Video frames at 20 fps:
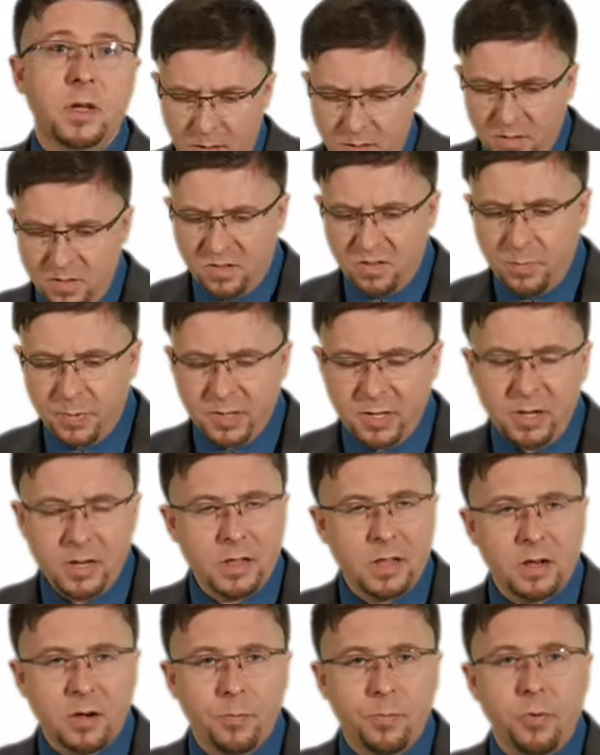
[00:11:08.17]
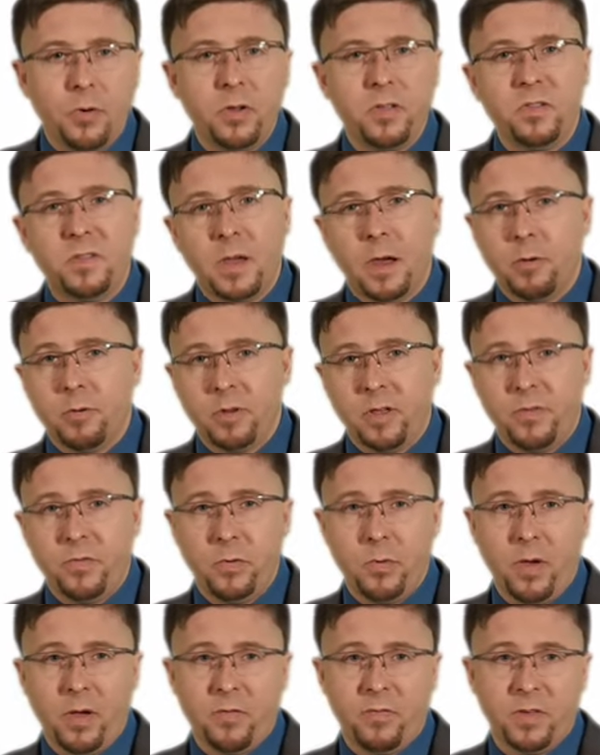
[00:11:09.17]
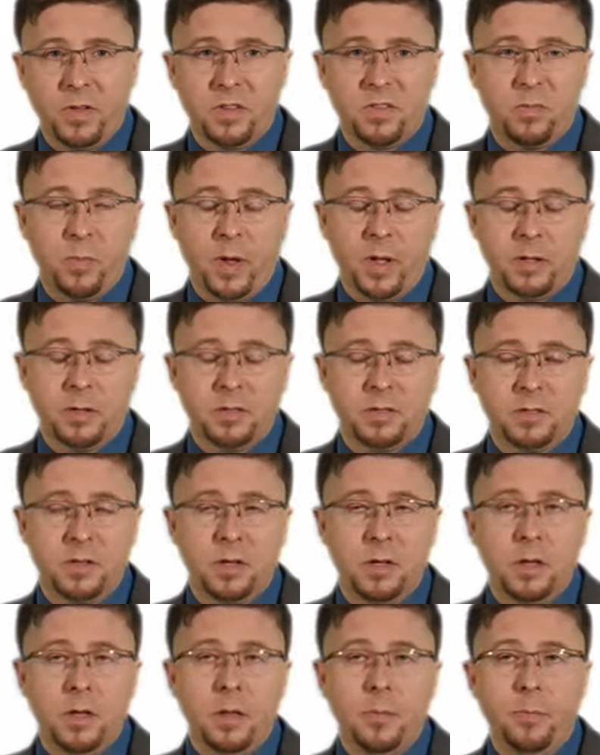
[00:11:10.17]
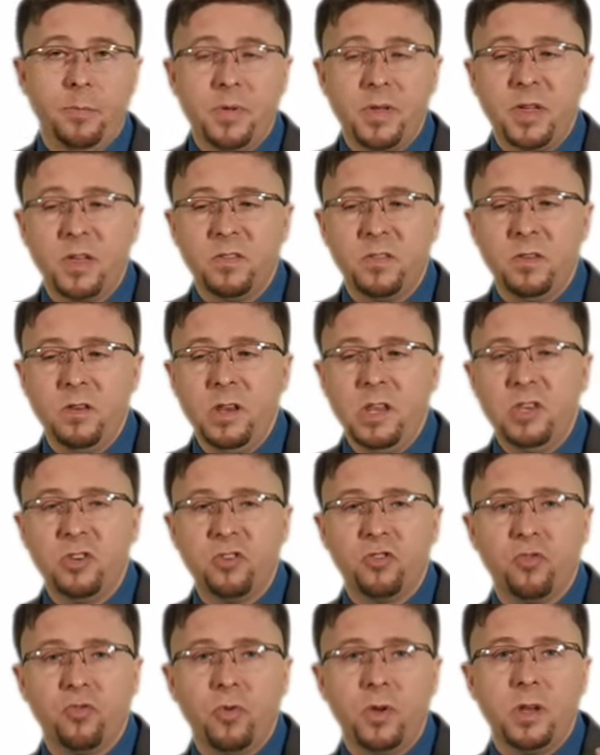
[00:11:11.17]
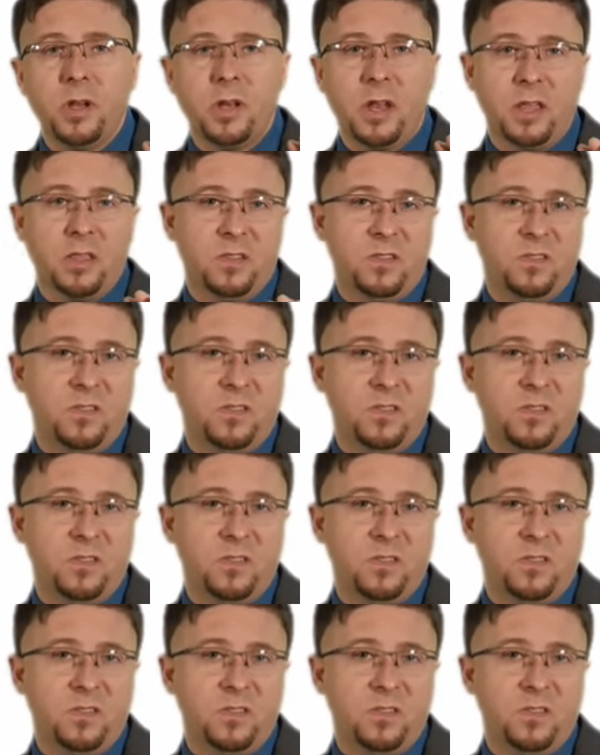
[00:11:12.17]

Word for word: The stability letter points out if you have fixed ballast because you need to treat it as